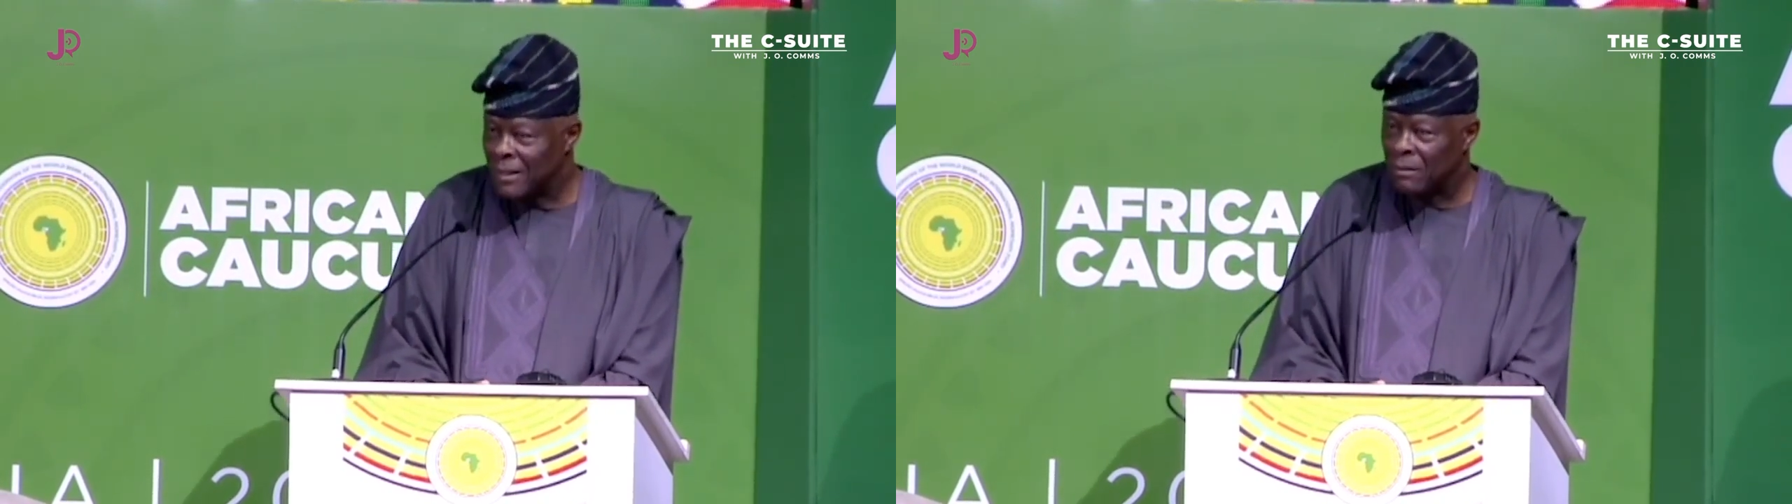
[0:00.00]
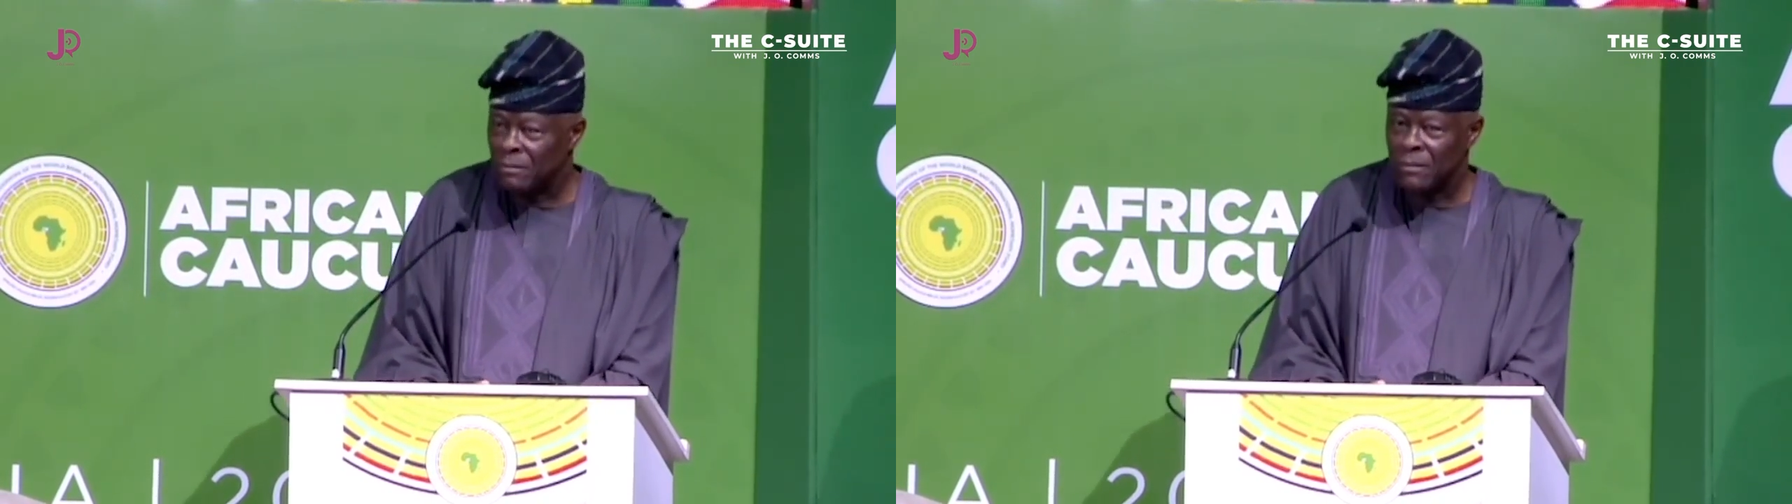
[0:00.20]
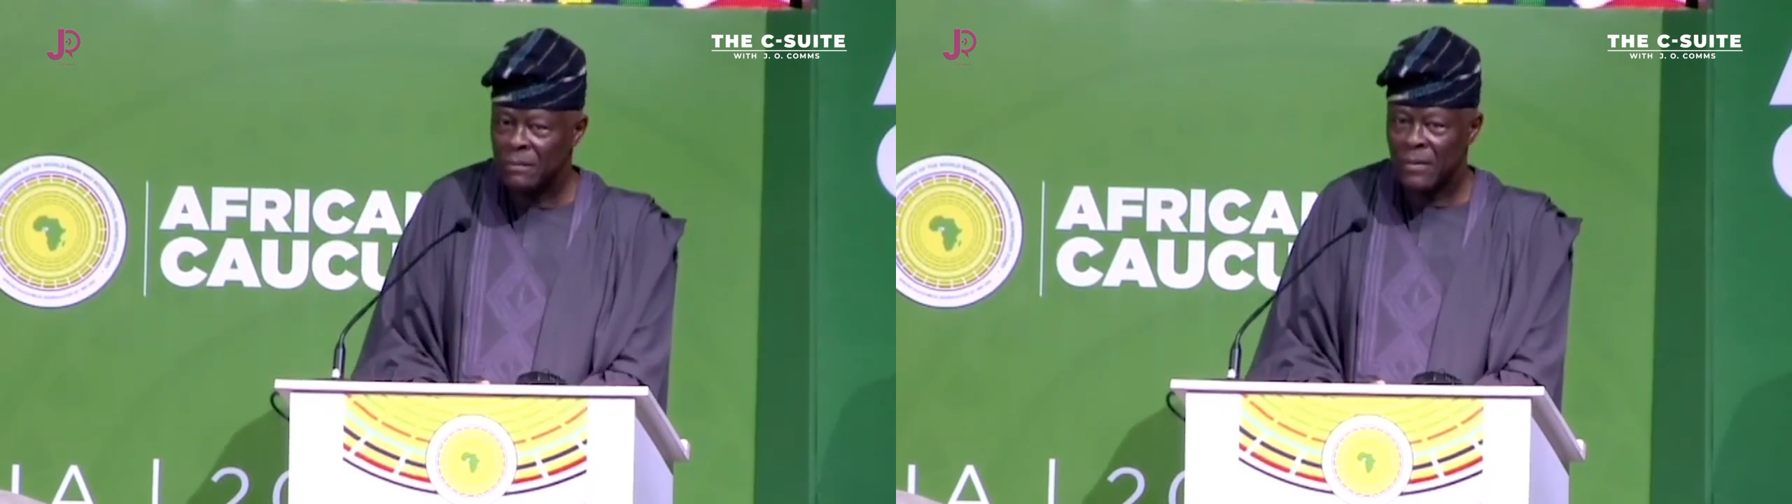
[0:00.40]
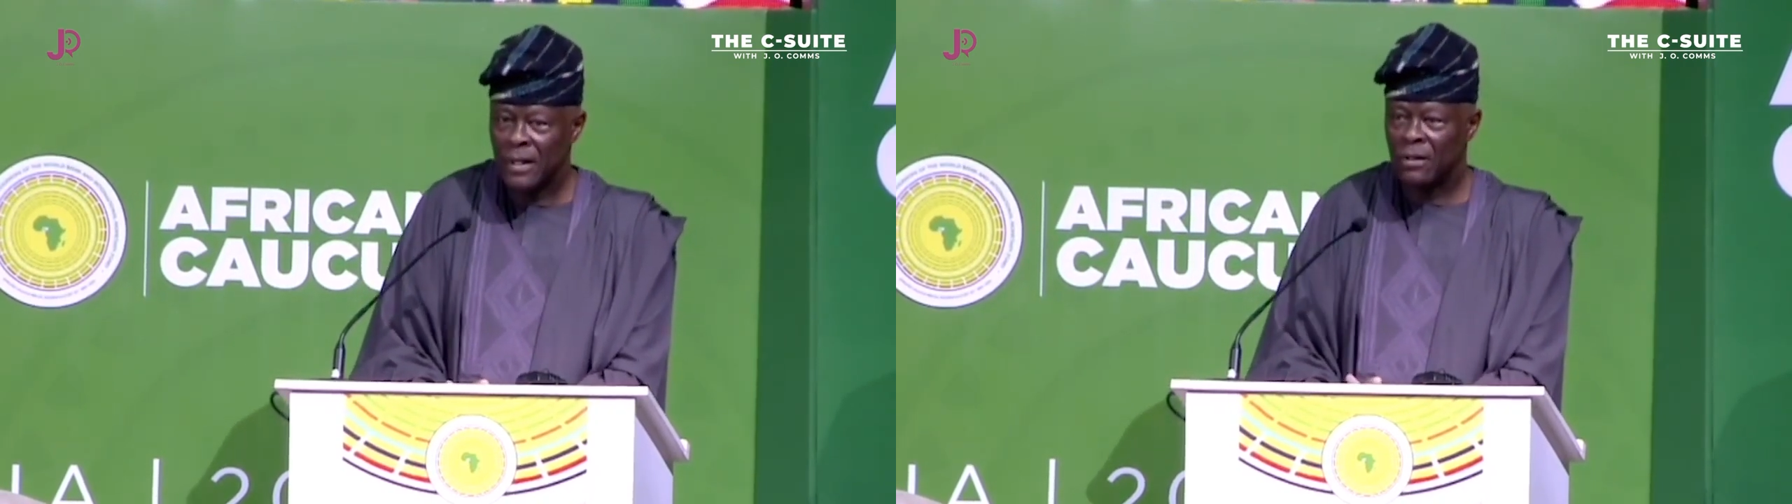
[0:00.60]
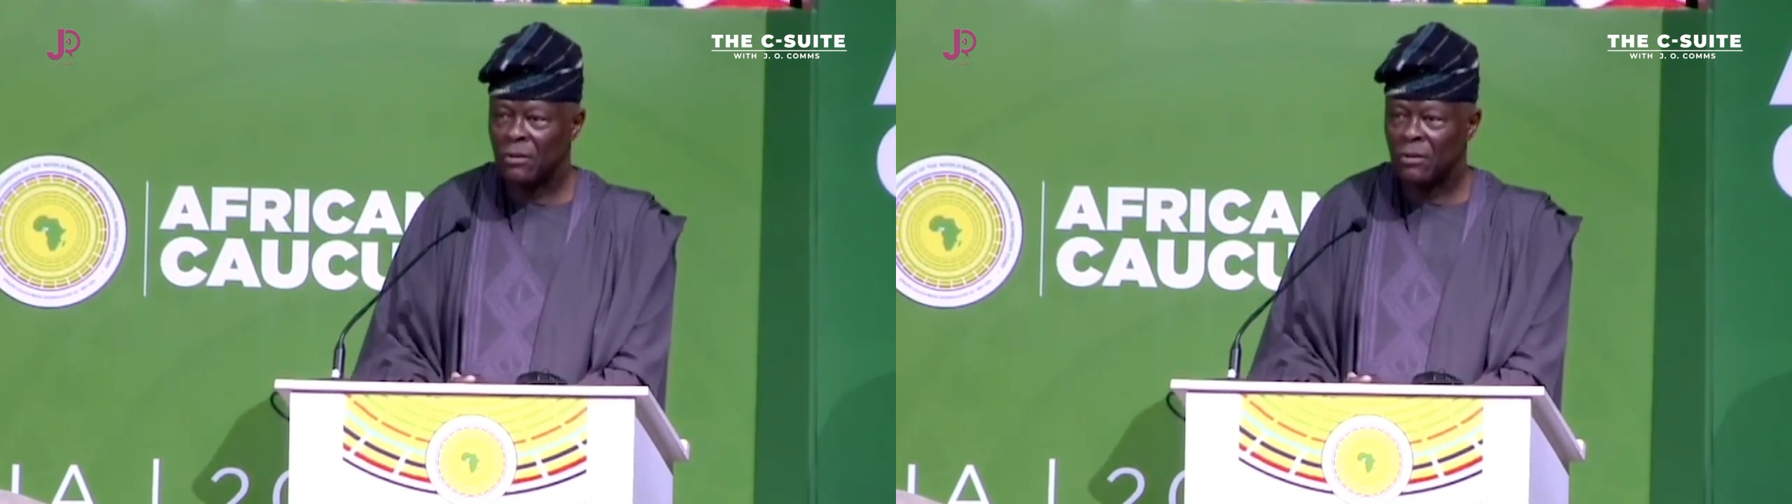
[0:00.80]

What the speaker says: per annum